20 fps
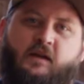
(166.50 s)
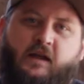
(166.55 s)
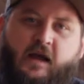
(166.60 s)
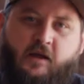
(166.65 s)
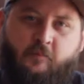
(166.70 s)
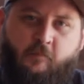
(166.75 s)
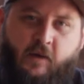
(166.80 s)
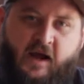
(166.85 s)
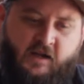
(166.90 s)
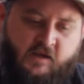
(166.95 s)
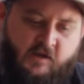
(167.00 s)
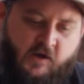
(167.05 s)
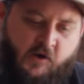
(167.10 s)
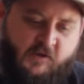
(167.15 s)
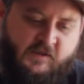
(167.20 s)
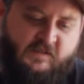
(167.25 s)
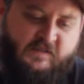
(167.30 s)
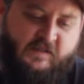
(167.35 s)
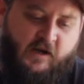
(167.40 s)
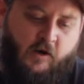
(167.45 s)
Now you might
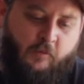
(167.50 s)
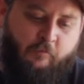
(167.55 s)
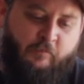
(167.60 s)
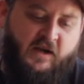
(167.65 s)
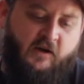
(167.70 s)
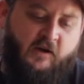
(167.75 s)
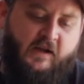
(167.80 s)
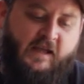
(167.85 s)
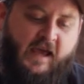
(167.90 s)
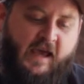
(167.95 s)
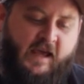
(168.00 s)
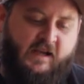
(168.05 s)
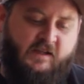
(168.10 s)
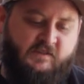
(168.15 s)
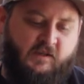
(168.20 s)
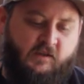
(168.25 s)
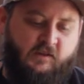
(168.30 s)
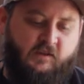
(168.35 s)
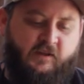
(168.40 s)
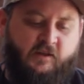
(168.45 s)
notice that our beer can
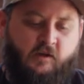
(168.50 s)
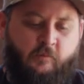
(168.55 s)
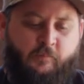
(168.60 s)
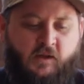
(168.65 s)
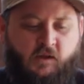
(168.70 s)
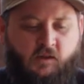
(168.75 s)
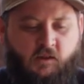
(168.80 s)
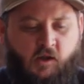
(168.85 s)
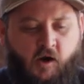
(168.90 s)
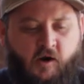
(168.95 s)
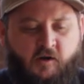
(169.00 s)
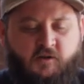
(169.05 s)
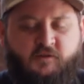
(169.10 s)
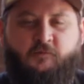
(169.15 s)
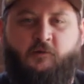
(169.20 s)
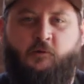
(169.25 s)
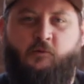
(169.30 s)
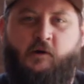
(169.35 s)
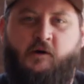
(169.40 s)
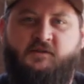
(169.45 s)
is a little bit large
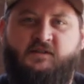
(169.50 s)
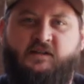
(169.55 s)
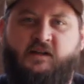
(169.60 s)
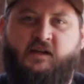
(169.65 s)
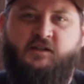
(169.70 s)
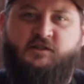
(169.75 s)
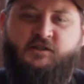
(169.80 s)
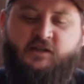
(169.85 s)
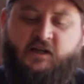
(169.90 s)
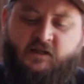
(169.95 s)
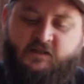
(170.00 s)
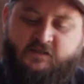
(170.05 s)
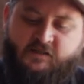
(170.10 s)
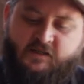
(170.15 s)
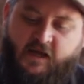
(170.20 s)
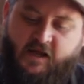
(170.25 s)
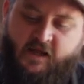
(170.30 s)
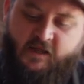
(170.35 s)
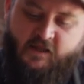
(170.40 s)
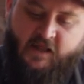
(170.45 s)
for roasting a chicken
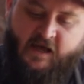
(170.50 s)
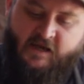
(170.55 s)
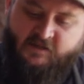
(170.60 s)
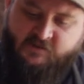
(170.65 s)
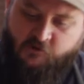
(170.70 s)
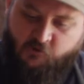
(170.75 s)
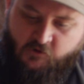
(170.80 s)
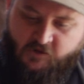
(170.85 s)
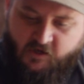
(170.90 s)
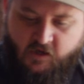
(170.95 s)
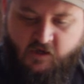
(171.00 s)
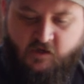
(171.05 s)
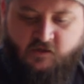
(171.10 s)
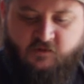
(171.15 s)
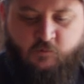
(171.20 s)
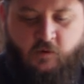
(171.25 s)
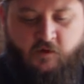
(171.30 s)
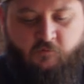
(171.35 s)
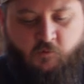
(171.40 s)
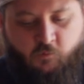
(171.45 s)
today, and that's okay
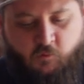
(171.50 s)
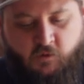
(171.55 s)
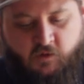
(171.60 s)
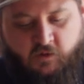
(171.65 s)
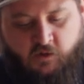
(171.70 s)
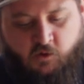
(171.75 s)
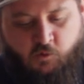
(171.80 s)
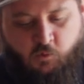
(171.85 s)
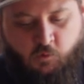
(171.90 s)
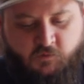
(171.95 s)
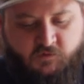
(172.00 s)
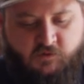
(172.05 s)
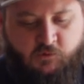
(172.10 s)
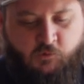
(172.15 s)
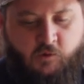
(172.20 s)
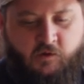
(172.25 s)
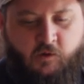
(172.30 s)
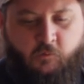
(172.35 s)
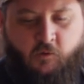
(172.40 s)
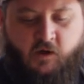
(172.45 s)
because we have a really cool
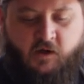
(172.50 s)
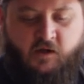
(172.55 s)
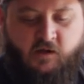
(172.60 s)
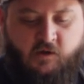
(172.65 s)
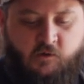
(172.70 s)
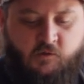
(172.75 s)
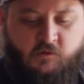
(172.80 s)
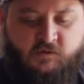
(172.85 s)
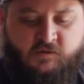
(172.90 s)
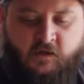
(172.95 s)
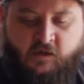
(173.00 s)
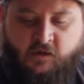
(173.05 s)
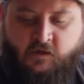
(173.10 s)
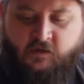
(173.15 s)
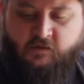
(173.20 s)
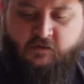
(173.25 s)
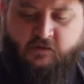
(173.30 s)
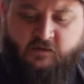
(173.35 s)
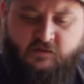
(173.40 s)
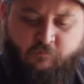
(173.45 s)
tool that we're gonna use.
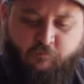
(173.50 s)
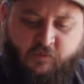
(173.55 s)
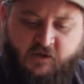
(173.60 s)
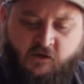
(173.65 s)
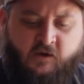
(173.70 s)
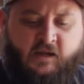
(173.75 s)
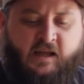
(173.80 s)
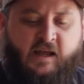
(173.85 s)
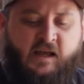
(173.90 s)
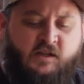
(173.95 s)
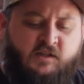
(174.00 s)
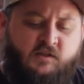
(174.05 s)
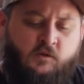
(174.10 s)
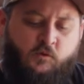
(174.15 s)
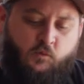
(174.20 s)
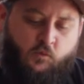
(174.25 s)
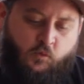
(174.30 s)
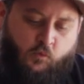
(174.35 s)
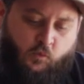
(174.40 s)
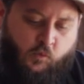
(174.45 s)
This beer can
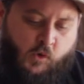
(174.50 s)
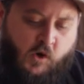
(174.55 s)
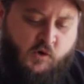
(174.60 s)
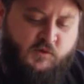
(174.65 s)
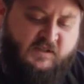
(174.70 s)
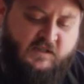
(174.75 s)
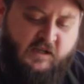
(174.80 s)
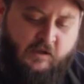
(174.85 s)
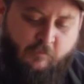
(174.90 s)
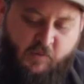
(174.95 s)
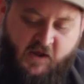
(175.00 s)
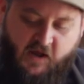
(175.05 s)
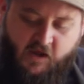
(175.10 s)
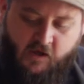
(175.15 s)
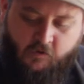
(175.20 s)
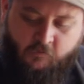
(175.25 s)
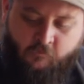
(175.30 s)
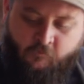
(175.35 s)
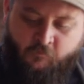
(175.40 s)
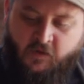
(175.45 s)
roasting
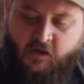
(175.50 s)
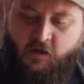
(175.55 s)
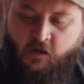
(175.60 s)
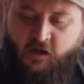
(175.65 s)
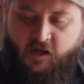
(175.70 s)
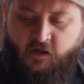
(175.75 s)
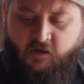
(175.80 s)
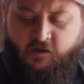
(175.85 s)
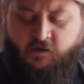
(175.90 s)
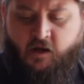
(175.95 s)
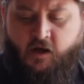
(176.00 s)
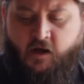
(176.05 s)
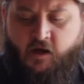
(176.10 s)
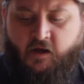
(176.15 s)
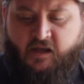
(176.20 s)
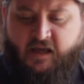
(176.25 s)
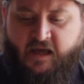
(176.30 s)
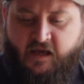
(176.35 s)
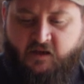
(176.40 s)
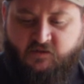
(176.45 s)
pan and
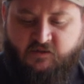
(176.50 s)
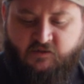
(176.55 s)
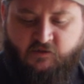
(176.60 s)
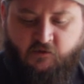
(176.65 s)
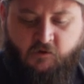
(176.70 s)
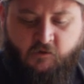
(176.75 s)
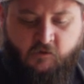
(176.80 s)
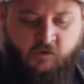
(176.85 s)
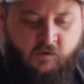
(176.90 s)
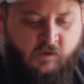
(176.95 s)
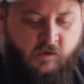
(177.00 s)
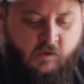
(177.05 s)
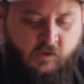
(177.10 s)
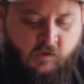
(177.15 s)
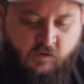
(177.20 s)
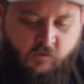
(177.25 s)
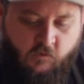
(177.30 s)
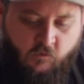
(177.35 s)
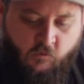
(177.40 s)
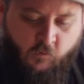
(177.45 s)
canister,
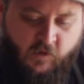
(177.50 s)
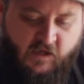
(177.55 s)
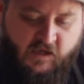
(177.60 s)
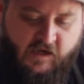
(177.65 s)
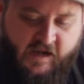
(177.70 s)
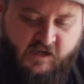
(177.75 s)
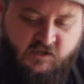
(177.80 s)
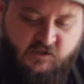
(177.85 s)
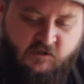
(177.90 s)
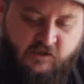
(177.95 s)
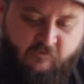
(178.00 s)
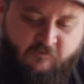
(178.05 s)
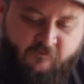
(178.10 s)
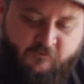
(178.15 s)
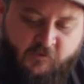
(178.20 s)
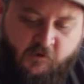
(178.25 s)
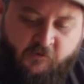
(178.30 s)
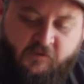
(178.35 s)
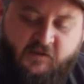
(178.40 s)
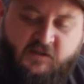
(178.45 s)
we can actually
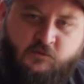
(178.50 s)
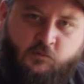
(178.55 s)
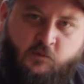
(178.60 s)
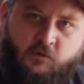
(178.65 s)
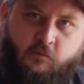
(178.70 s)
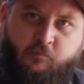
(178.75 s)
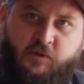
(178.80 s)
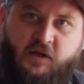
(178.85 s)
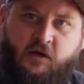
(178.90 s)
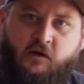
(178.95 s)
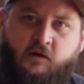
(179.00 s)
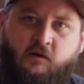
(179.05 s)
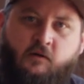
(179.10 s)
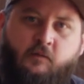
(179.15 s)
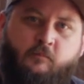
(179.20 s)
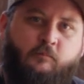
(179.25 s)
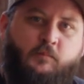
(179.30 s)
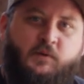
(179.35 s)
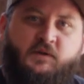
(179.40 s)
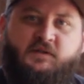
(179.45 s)
fill this with beer,
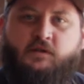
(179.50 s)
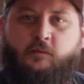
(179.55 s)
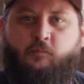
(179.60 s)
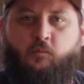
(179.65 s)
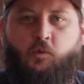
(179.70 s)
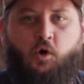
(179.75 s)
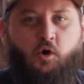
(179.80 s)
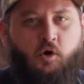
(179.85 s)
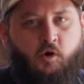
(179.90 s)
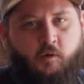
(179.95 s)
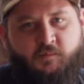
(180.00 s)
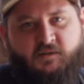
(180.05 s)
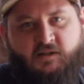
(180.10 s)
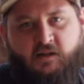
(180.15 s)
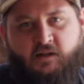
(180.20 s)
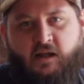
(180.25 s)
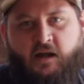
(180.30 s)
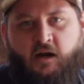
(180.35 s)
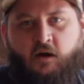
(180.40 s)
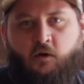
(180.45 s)
put some herbs
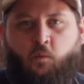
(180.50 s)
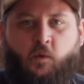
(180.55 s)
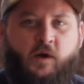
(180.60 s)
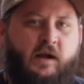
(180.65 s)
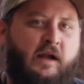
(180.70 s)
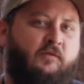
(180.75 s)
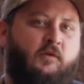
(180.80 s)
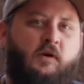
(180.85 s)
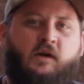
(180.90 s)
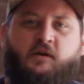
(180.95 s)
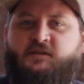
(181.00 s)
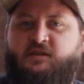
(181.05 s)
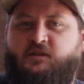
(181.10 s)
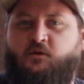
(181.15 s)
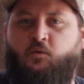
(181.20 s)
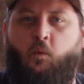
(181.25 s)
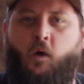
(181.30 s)
in there, whatever else you